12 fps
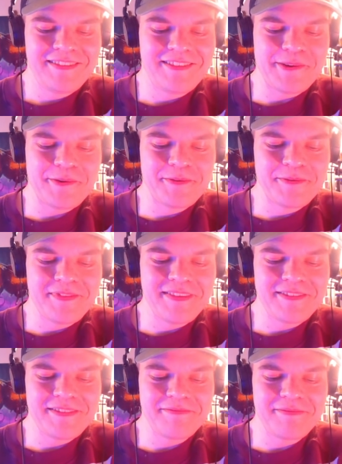to
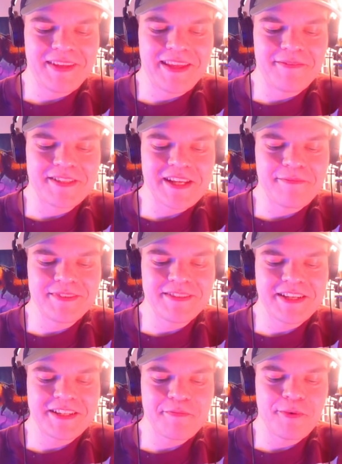give some
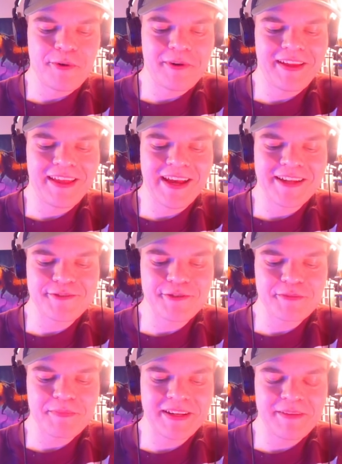such boring
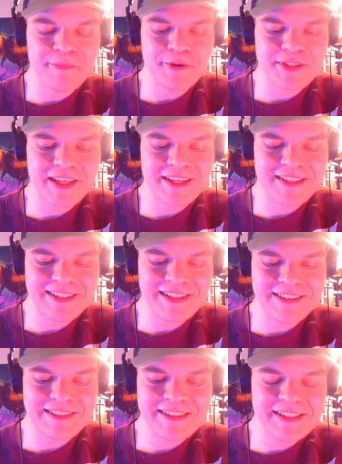answers, but in most cases
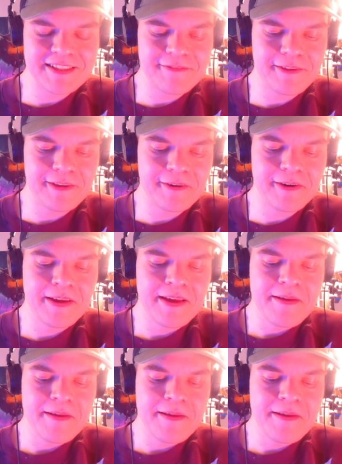it's just fear.